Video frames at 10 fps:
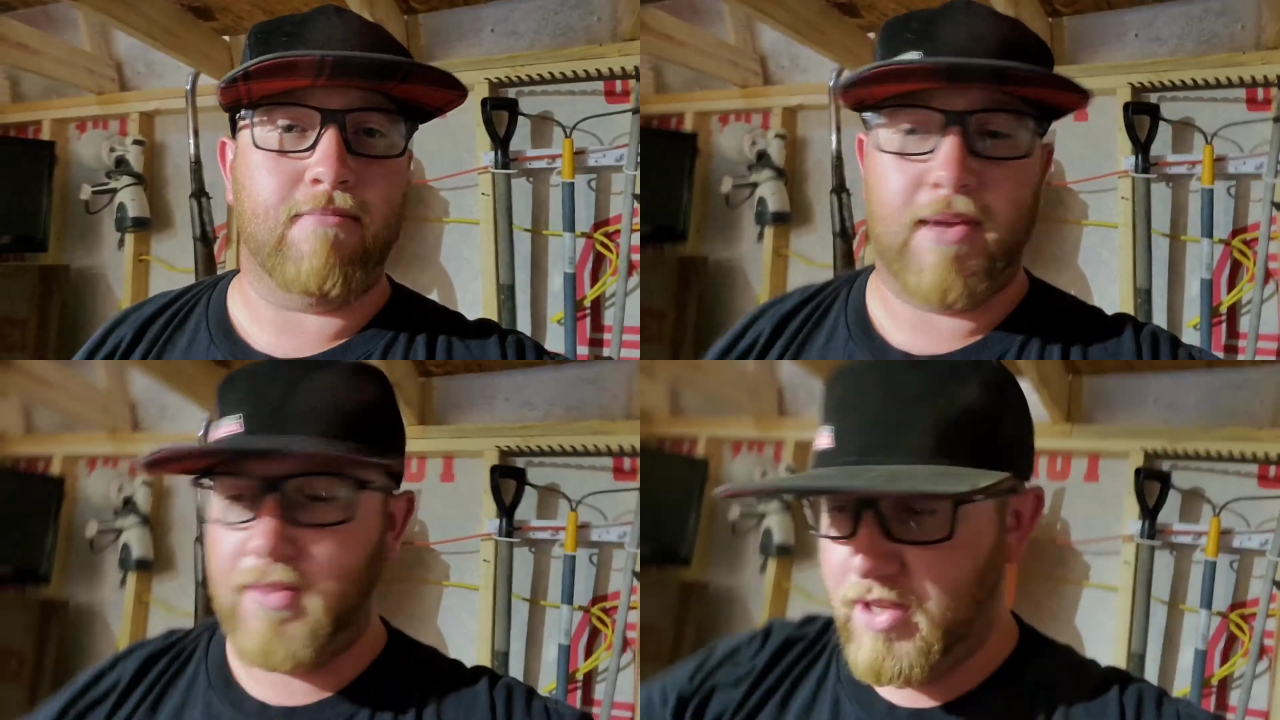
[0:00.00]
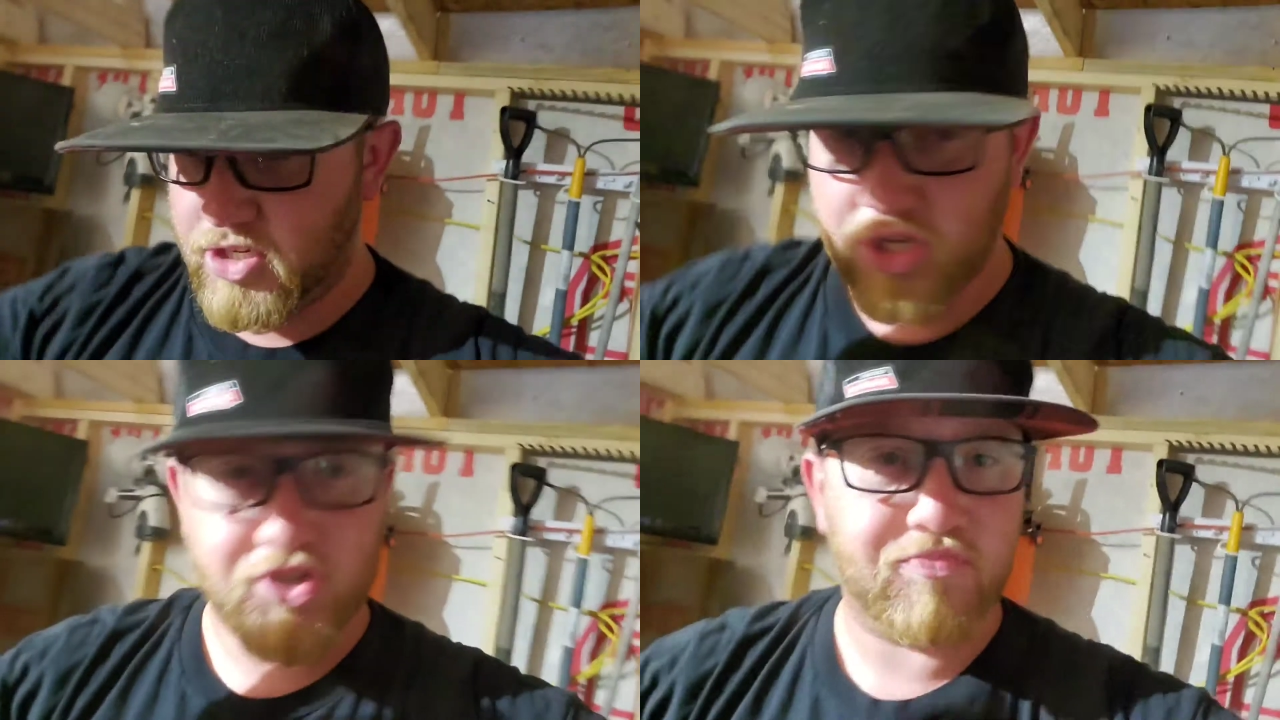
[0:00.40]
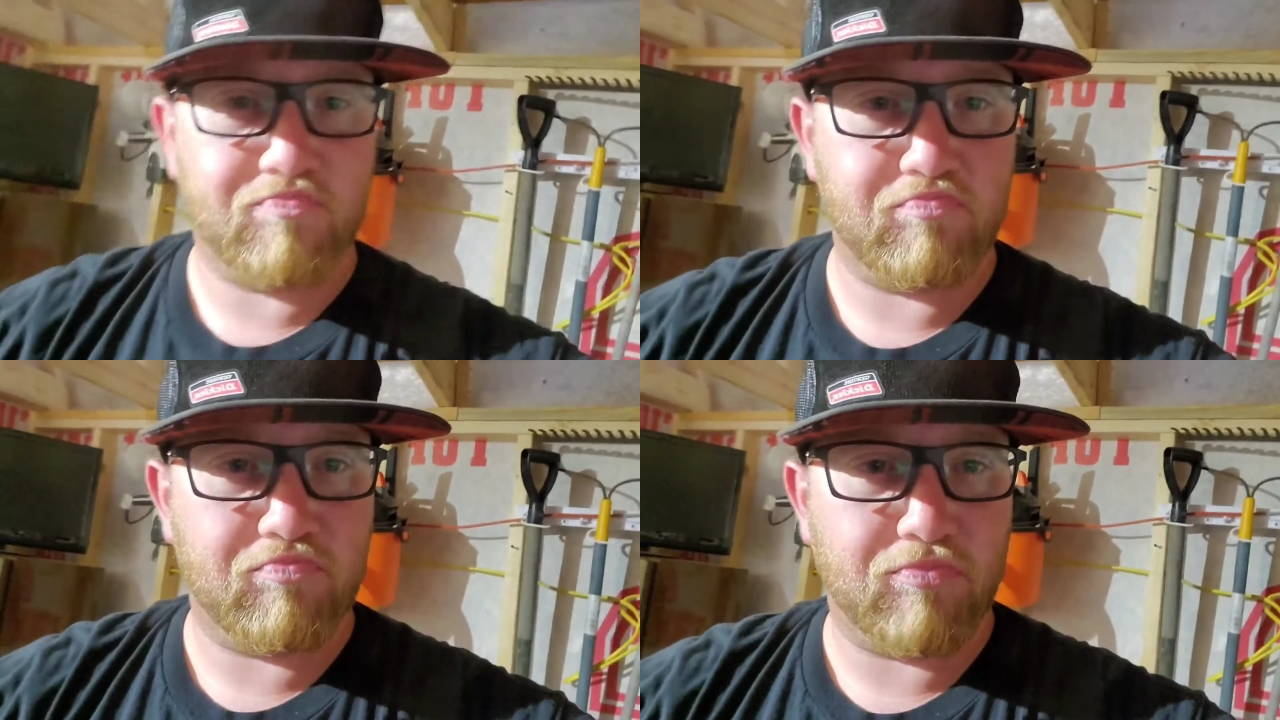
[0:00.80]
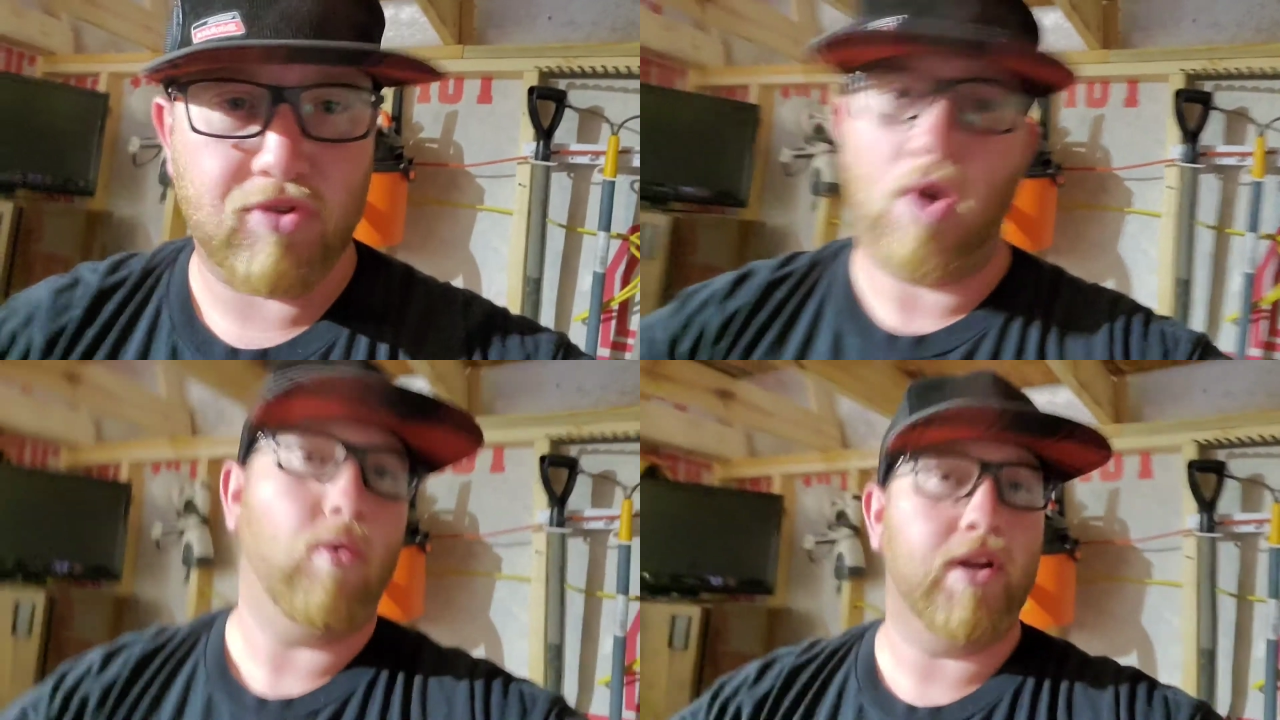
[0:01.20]
and then just
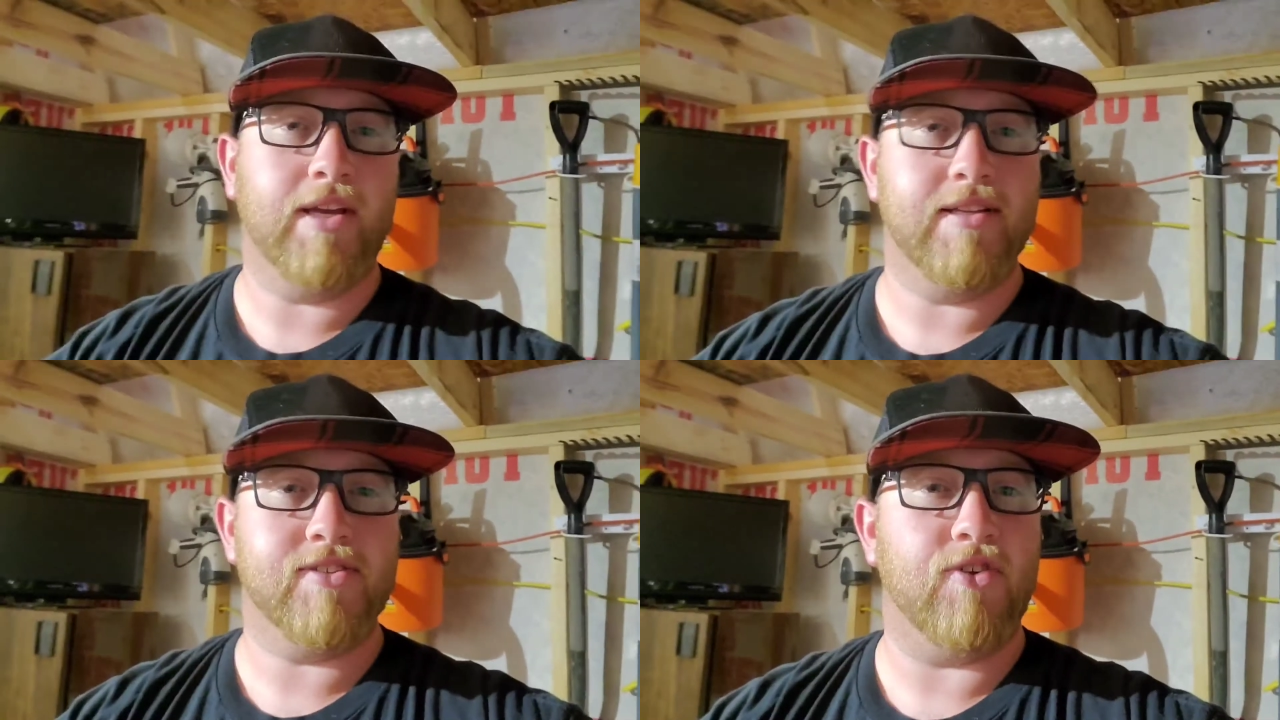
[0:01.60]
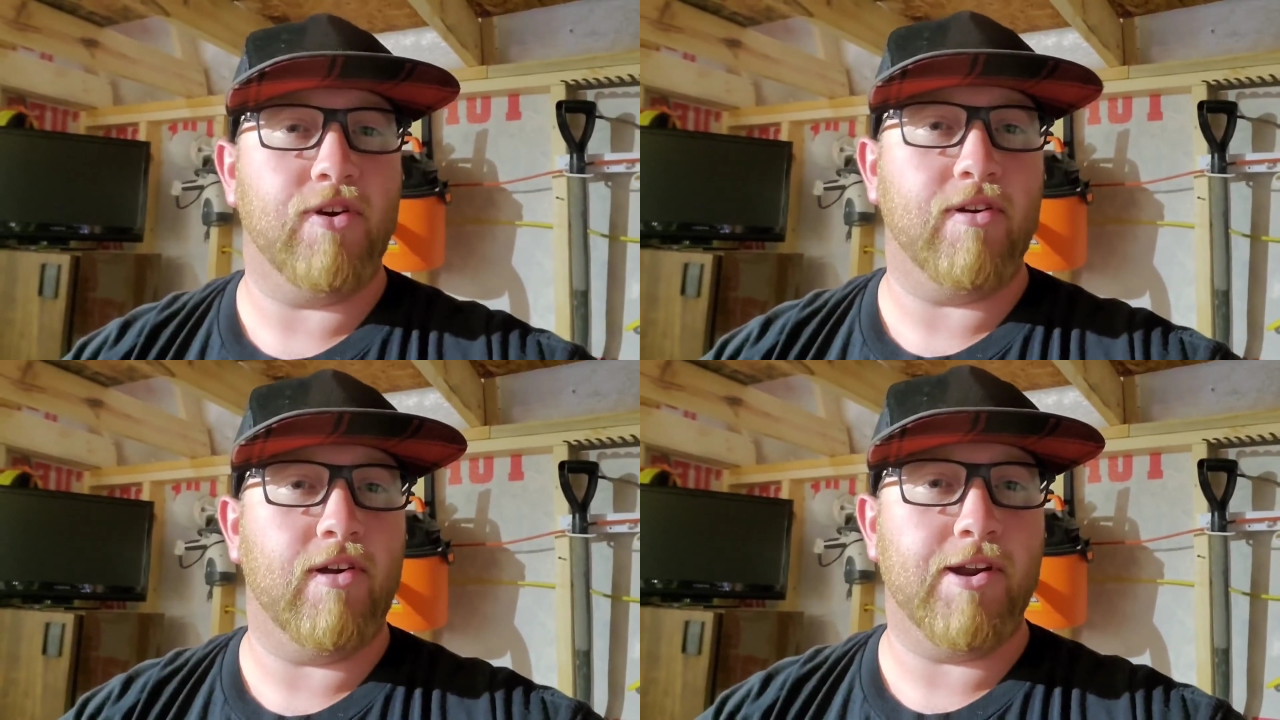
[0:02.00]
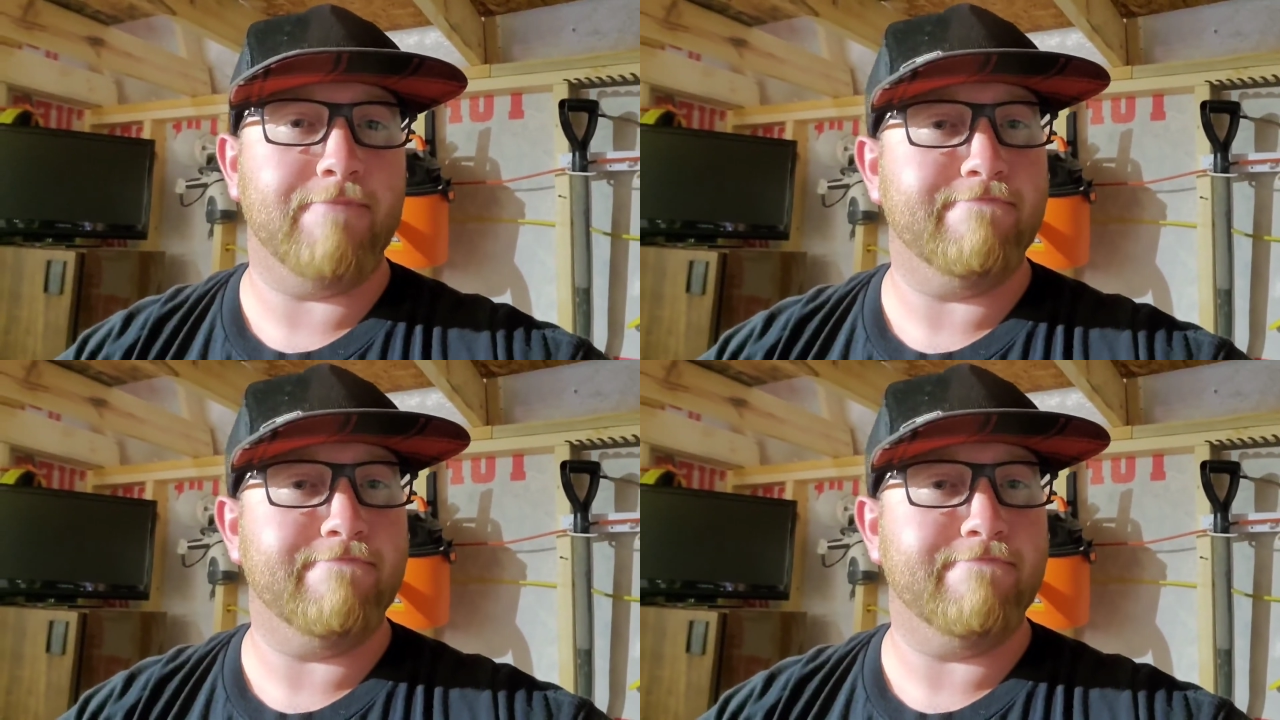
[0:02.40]
going and getting started on it.